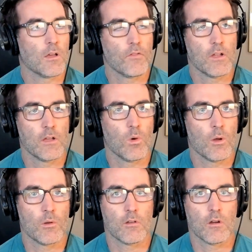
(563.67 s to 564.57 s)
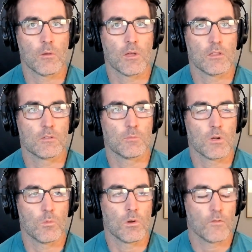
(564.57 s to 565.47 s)
forget why we were talking about this,
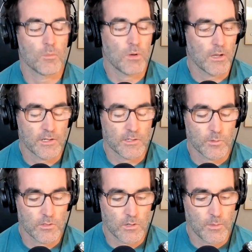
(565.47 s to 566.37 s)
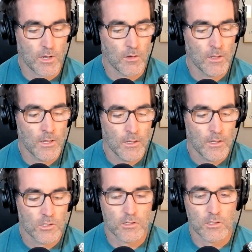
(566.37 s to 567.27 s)
but on one of our podcasts, we were talking about
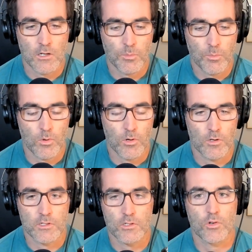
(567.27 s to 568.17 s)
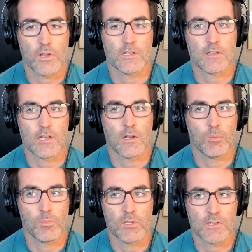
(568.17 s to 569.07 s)
just entrepreneurs and traits that
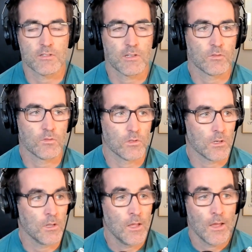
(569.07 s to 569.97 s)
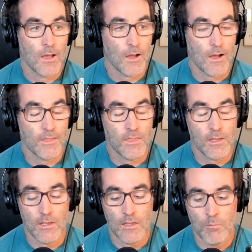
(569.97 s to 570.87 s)
help you be successful. And I
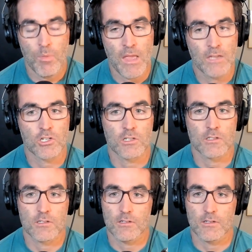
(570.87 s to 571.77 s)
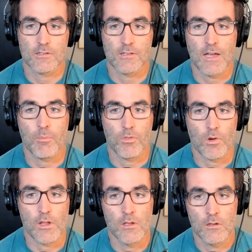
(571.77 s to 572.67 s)
think impatience is top
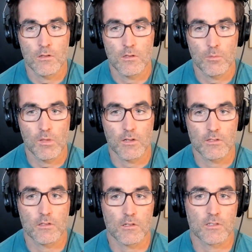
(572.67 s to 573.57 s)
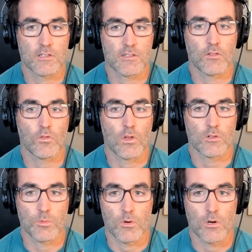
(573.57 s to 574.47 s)
3 to being a successful
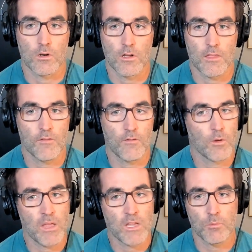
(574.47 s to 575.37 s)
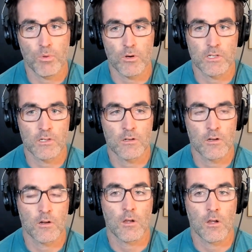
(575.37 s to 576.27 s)
entrepreneur. I think if you're a patient person
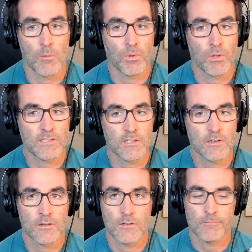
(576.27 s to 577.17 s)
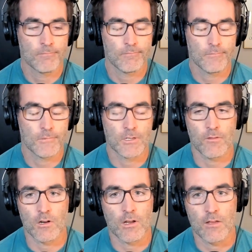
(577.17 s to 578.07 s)
or you're complacent, you're
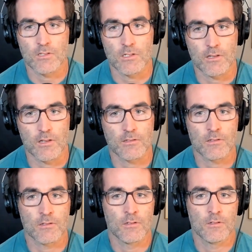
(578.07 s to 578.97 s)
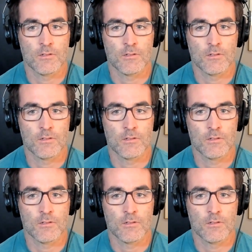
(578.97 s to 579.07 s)
never going to have success.